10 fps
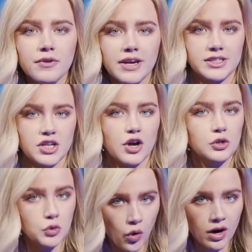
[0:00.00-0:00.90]
is
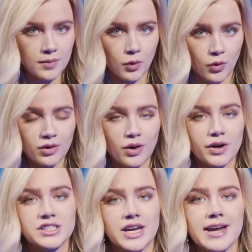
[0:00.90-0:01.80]
normal, or
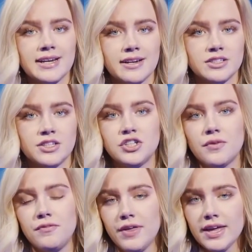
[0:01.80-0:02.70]
saying normal. There's such a
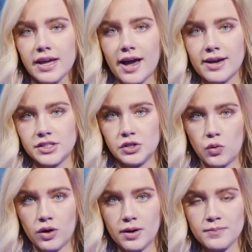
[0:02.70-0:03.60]
thing as a
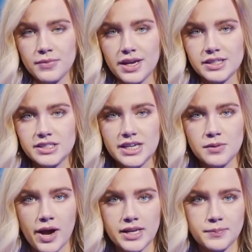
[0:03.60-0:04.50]
norm, is seen
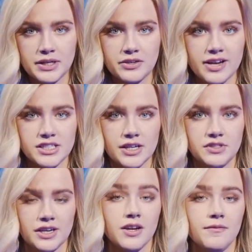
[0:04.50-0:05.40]
by the progressives
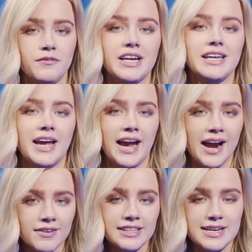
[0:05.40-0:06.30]
as something
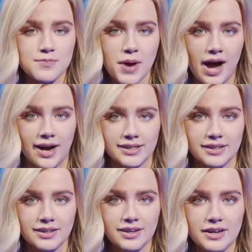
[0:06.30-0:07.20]
inherently bad.
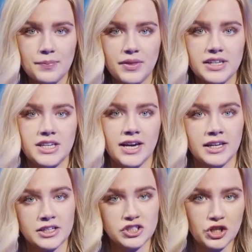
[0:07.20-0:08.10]
They say it
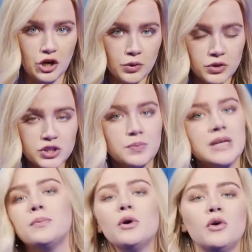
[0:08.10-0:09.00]
excludes
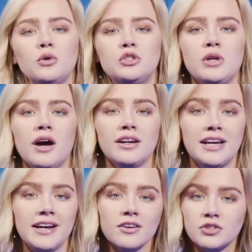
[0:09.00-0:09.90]
people who do not
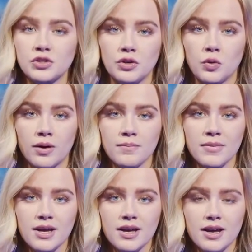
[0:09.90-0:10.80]
adhere to the norm,
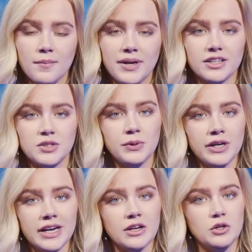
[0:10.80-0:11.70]
because
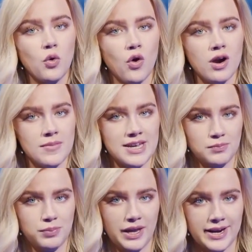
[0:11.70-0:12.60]
putting a norm in
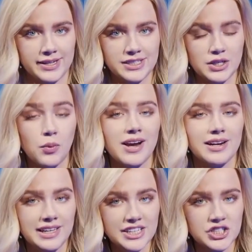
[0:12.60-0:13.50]
place quite
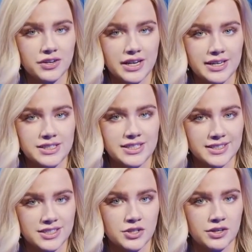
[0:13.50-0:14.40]
literally
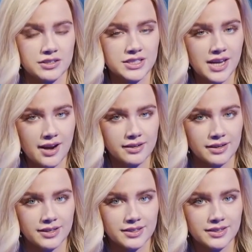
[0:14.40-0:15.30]
sets a certain standard.